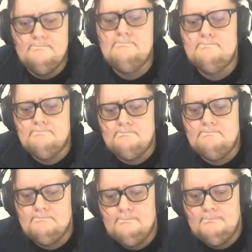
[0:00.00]

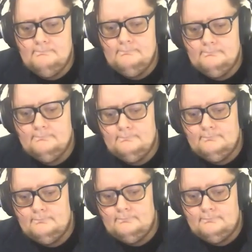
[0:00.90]

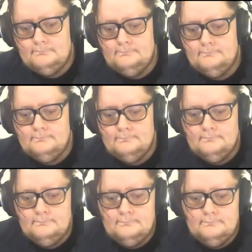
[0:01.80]

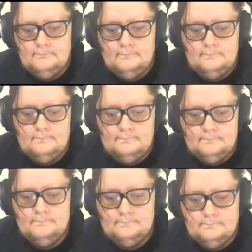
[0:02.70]

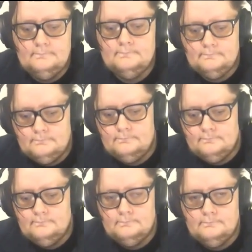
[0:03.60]

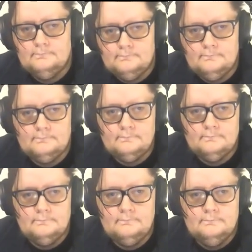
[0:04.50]

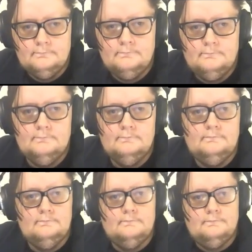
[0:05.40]

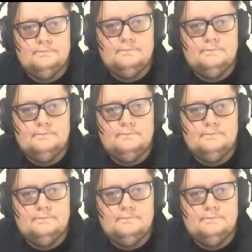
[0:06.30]
This person isn't speaking.